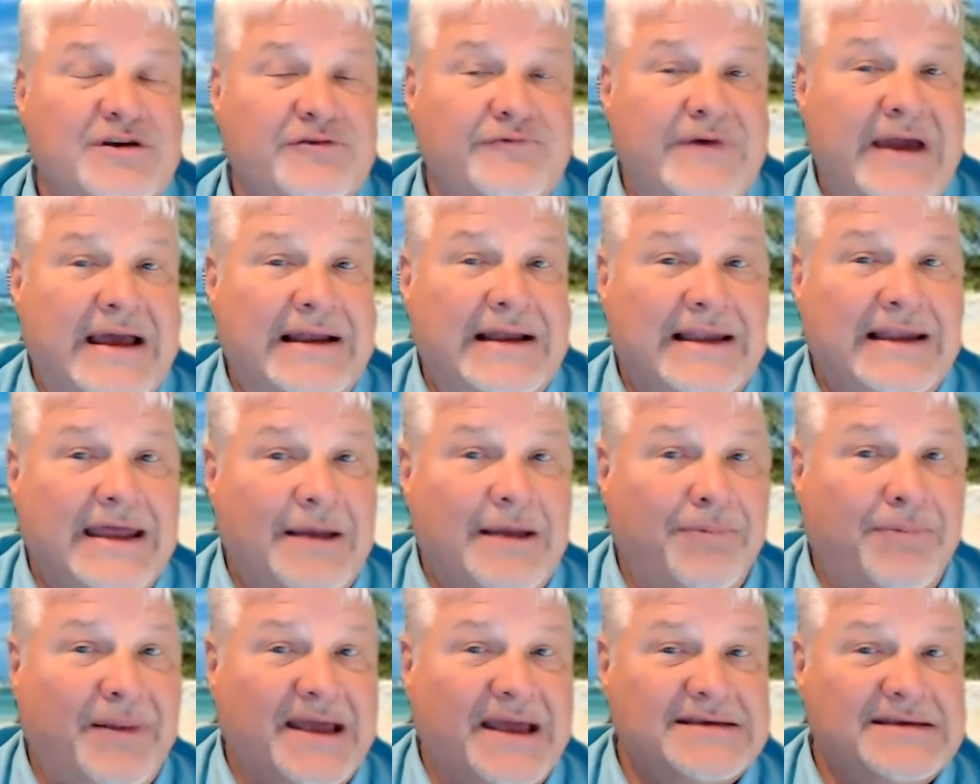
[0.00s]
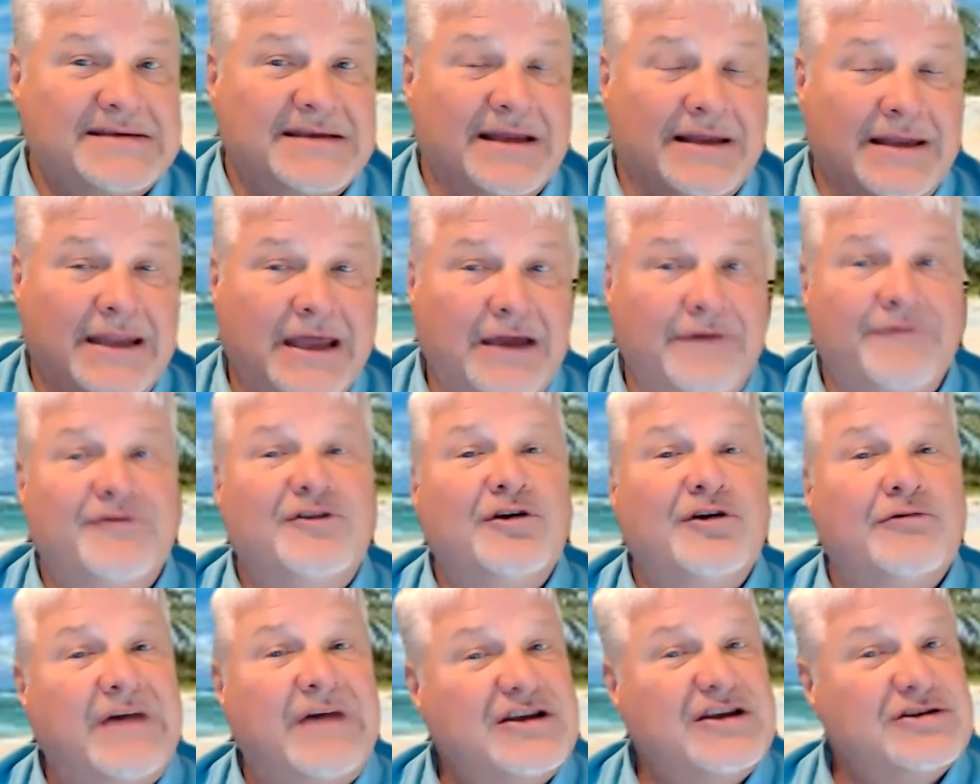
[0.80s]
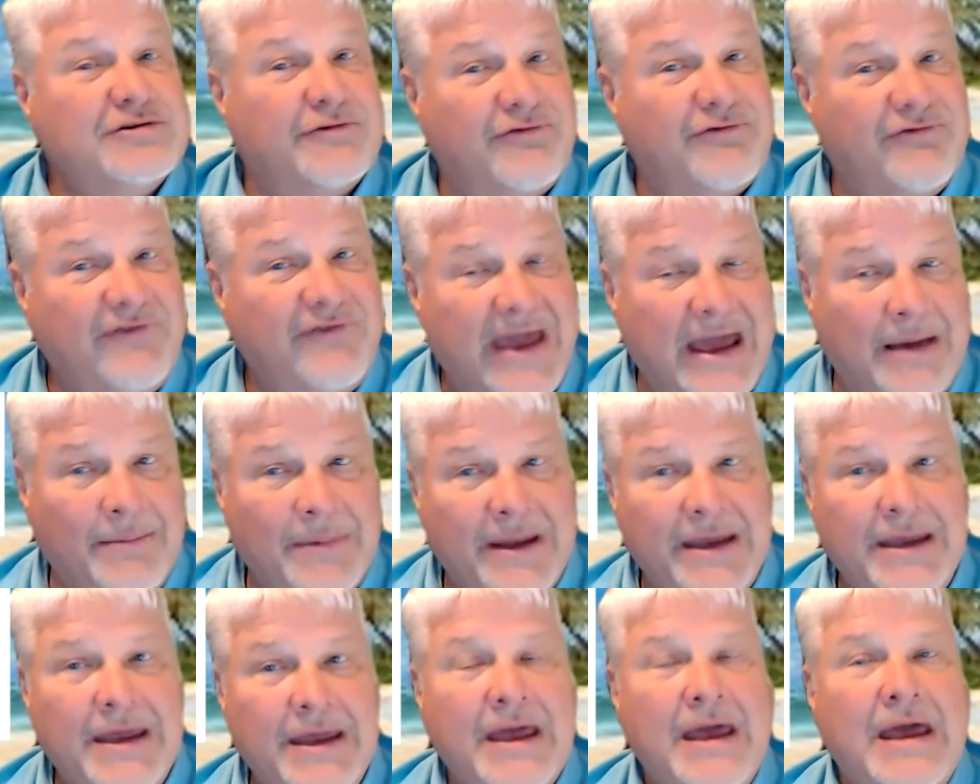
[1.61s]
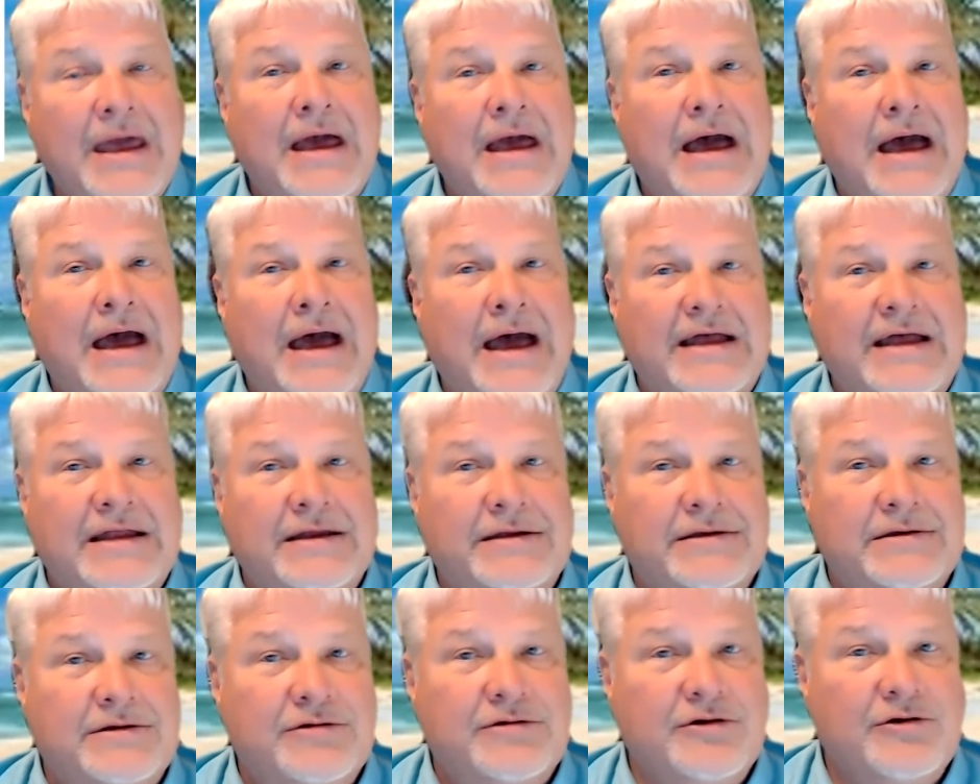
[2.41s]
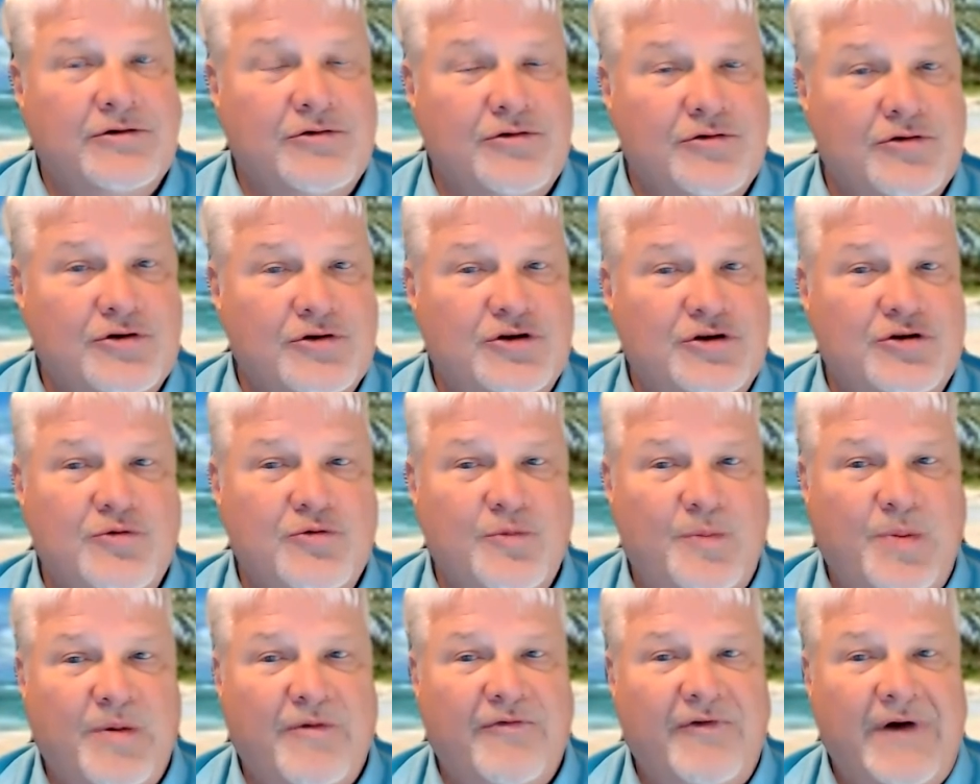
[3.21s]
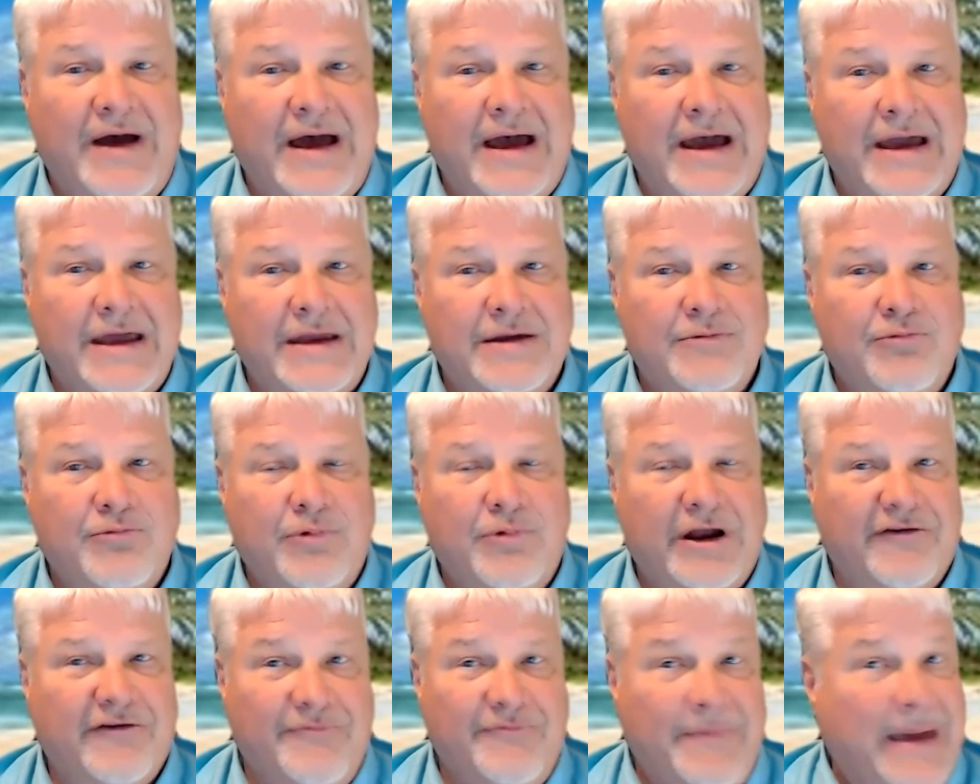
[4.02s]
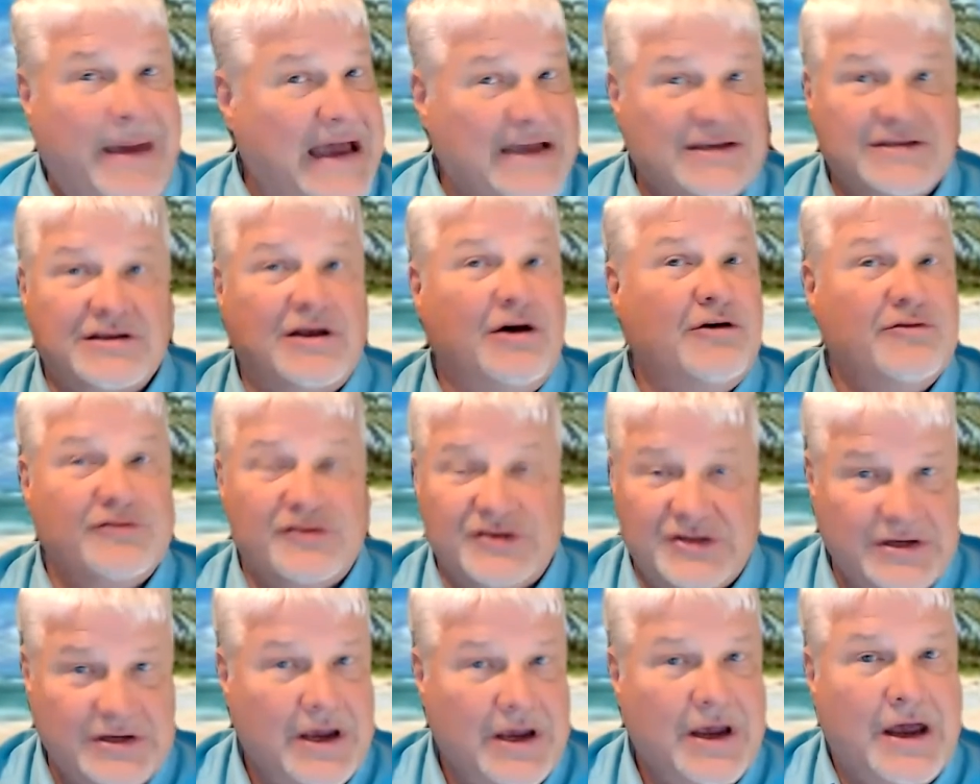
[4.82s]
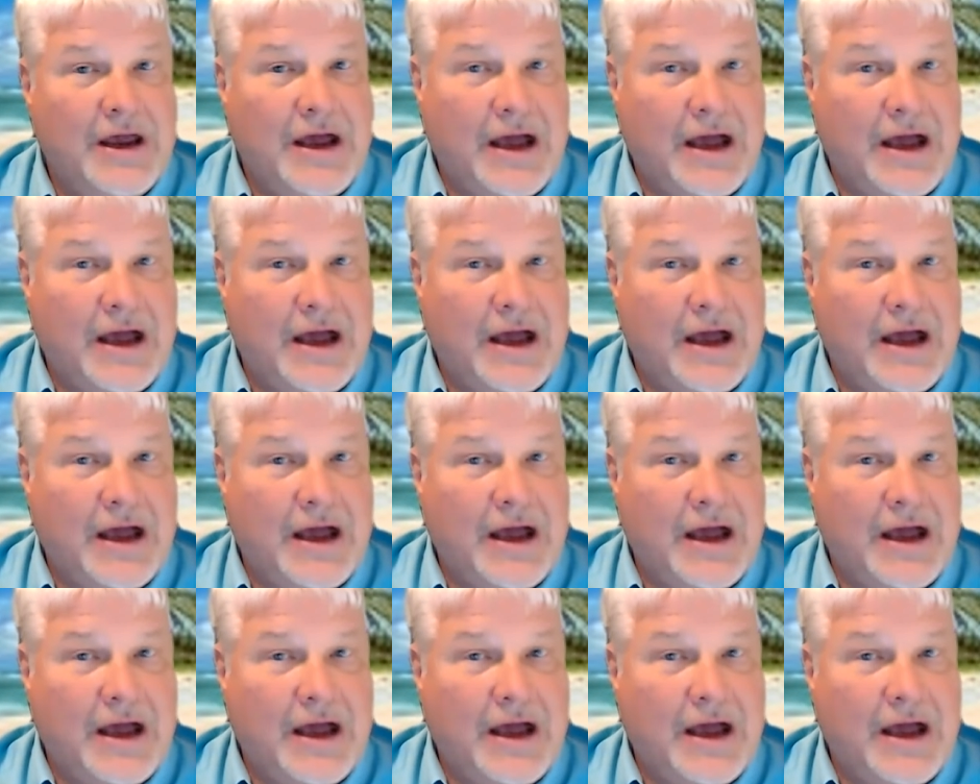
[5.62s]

frankly a place to live, to raise your family, to provide one of Maslow's